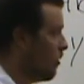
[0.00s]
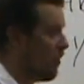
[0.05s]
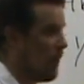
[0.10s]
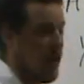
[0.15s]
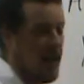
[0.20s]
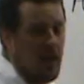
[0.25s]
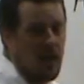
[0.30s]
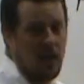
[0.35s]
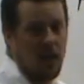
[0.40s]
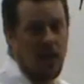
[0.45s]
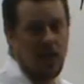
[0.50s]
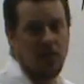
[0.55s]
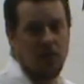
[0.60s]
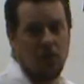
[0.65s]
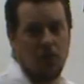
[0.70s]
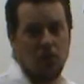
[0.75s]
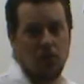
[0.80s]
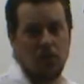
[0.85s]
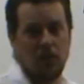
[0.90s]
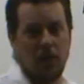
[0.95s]

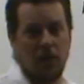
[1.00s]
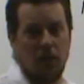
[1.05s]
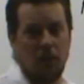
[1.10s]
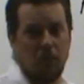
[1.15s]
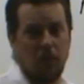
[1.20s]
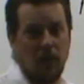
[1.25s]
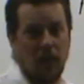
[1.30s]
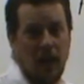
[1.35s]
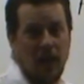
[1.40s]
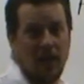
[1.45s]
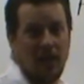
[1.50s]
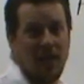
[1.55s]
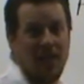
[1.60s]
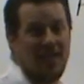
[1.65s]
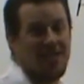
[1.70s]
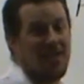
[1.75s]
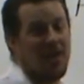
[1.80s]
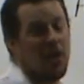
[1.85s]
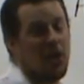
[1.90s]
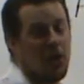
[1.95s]
analyze
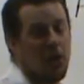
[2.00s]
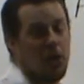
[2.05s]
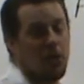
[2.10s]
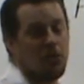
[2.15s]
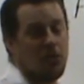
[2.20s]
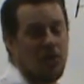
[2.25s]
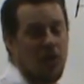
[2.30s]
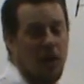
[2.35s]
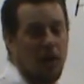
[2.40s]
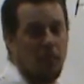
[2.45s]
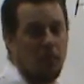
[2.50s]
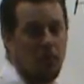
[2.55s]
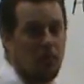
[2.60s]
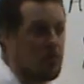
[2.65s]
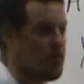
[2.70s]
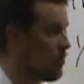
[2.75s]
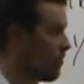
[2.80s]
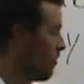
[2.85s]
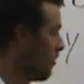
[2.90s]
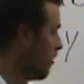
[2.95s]
unknown
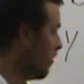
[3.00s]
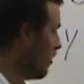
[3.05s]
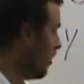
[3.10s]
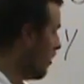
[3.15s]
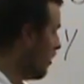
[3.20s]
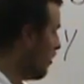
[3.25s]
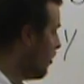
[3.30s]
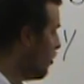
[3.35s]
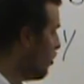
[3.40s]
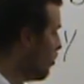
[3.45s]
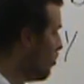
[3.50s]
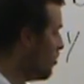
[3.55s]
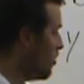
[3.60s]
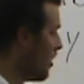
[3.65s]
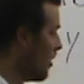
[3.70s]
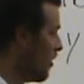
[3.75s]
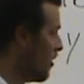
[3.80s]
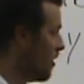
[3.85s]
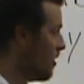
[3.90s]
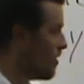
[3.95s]
samples
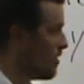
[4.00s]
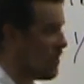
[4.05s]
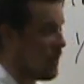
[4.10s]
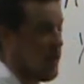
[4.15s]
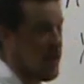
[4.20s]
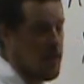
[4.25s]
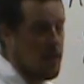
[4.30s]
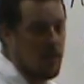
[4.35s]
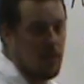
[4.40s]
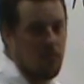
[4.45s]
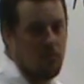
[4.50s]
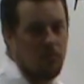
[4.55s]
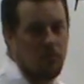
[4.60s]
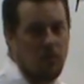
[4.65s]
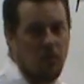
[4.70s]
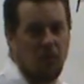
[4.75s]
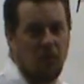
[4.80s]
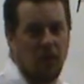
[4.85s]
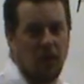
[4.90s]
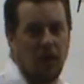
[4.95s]
using this data
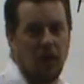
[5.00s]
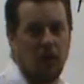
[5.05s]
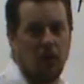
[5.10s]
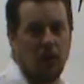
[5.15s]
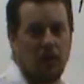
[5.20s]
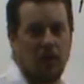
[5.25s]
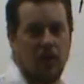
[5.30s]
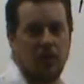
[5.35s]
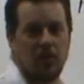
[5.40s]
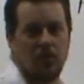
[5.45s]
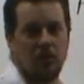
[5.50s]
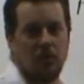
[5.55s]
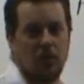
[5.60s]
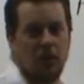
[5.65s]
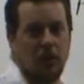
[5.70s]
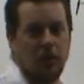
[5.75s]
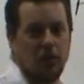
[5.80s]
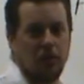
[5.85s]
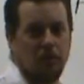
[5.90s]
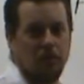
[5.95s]
to figure out
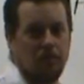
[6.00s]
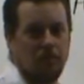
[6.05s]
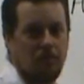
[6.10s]
concentration.